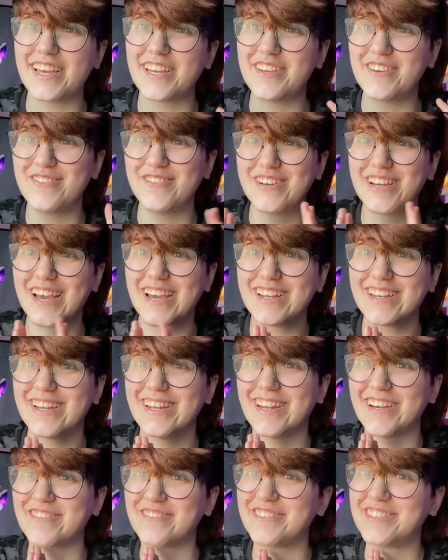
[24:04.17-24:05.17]
Thank you again,
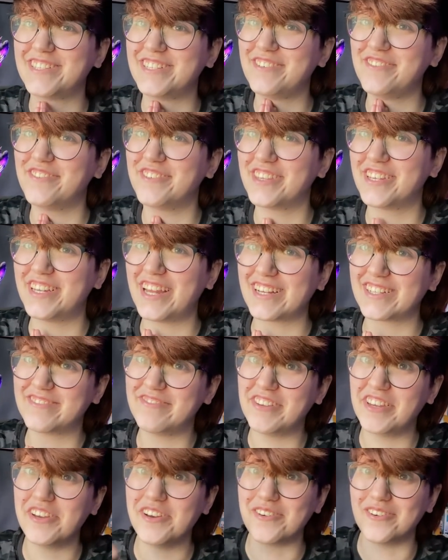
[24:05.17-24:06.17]
and I will see you in the next
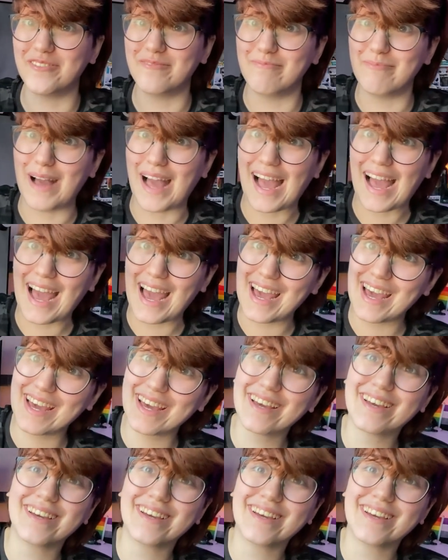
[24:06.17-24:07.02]
video. Bye.